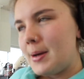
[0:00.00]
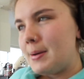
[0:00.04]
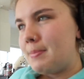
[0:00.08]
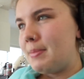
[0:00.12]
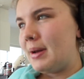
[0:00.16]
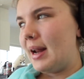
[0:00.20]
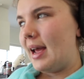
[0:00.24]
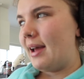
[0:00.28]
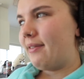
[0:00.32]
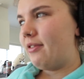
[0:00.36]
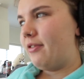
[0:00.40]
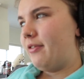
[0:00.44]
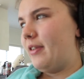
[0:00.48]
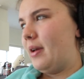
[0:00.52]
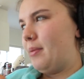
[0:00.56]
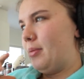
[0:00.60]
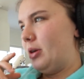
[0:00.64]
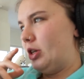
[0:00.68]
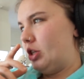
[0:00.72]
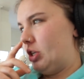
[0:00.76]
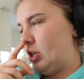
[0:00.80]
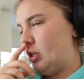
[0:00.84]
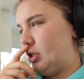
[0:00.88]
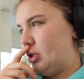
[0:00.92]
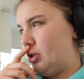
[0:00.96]
But I have a fair bit of
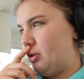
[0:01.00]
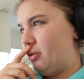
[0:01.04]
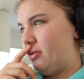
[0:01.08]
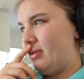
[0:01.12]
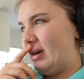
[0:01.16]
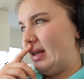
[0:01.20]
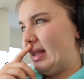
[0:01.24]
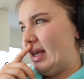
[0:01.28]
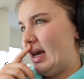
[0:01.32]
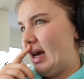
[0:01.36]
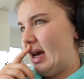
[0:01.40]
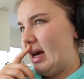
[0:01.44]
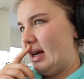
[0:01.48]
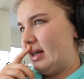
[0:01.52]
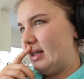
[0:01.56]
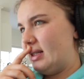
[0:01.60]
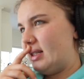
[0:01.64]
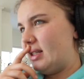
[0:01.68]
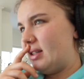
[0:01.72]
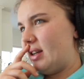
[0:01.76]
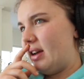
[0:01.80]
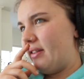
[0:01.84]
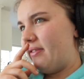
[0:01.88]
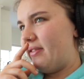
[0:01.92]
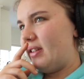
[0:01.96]
shit to do around the
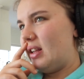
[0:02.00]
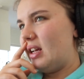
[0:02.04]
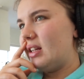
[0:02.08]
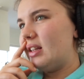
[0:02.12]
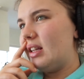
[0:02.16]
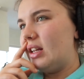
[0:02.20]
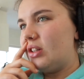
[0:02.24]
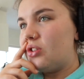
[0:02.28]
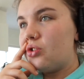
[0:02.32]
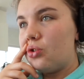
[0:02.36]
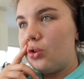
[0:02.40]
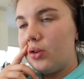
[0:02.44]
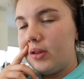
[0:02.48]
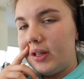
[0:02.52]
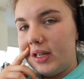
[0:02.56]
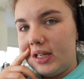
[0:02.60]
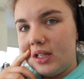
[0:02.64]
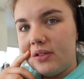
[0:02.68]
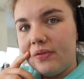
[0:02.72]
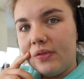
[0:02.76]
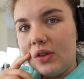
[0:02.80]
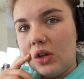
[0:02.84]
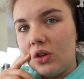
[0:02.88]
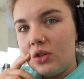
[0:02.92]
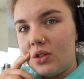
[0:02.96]
house. I feel like that's all these
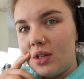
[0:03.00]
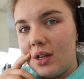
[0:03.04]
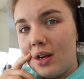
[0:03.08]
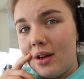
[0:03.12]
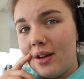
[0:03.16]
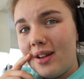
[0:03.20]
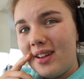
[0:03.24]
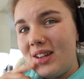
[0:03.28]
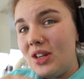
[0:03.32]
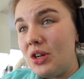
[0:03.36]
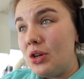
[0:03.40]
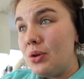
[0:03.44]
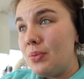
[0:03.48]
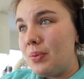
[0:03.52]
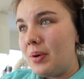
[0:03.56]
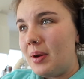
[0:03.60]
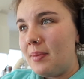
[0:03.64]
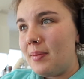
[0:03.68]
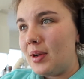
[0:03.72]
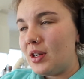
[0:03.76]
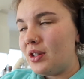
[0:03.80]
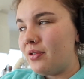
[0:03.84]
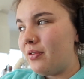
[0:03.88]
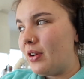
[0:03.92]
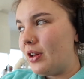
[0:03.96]
vlogs are. Are you pretty
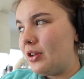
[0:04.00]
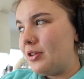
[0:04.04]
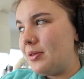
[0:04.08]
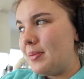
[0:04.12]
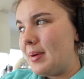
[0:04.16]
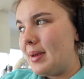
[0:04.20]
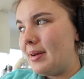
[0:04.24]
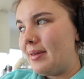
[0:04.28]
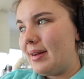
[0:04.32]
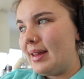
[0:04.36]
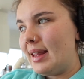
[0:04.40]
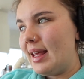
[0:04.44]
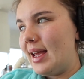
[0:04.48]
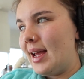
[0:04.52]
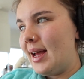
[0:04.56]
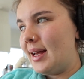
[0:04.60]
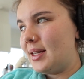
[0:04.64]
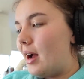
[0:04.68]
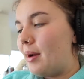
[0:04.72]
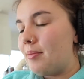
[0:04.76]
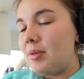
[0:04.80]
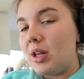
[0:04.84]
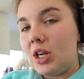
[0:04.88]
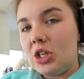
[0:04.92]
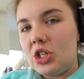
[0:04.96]
much following me around the house?
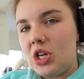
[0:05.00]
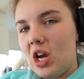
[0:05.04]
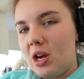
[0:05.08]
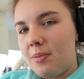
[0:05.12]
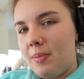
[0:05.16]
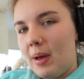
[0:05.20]
I'm gonna check